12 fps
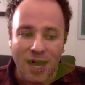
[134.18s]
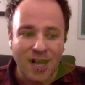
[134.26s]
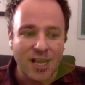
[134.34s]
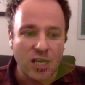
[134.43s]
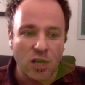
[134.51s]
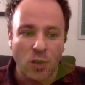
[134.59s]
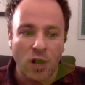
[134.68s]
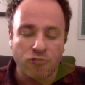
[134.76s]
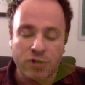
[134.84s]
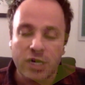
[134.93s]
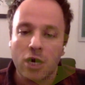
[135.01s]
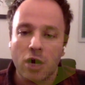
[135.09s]
a
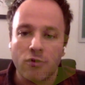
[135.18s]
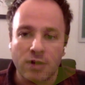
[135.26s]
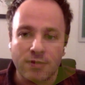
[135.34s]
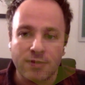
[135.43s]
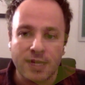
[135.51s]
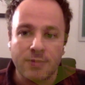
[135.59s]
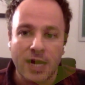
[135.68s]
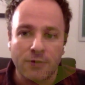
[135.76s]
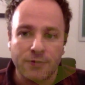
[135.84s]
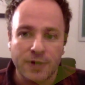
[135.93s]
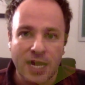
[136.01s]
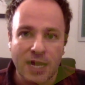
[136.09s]
recurring theme
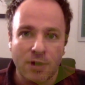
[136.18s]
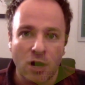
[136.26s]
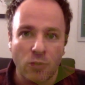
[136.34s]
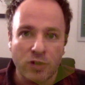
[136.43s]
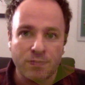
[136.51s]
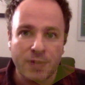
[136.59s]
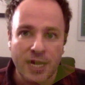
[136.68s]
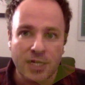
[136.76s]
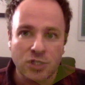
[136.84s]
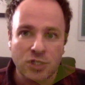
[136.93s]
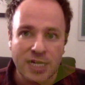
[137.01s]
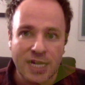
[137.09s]
now for Neymar with
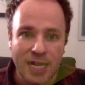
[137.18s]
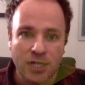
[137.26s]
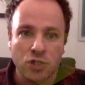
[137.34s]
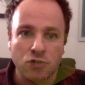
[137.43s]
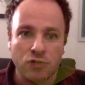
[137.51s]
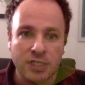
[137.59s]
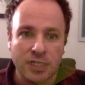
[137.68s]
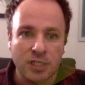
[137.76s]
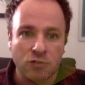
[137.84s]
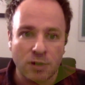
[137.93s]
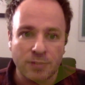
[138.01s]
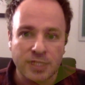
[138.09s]
PSG. Injuries
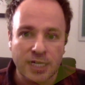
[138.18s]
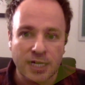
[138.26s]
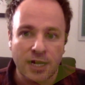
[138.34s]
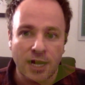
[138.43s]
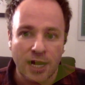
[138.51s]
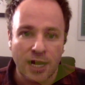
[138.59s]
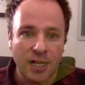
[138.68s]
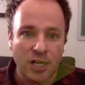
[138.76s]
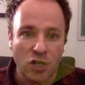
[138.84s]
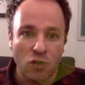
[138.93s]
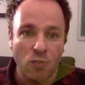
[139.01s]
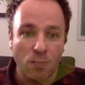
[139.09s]
interrupting,
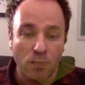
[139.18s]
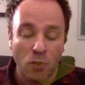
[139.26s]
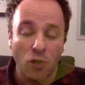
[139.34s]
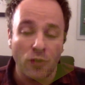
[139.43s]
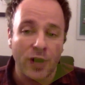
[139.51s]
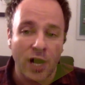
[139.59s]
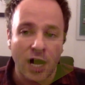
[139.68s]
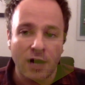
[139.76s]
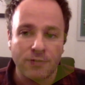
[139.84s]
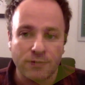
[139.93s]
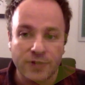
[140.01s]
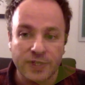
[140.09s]
more than
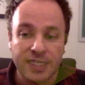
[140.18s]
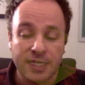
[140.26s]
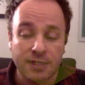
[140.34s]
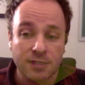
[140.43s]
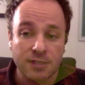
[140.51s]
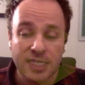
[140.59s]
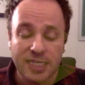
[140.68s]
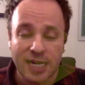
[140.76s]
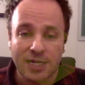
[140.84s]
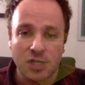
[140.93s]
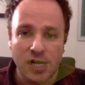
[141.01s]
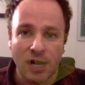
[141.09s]
half of the seasons that he's
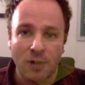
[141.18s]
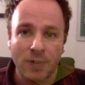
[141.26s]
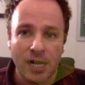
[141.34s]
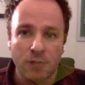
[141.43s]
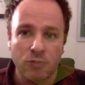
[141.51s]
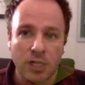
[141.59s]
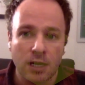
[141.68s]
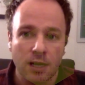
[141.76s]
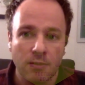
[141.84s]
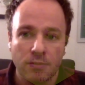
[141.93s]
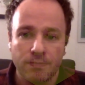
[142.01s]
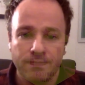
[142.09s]
actually now played with the
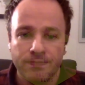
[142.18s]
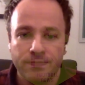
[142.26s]
club.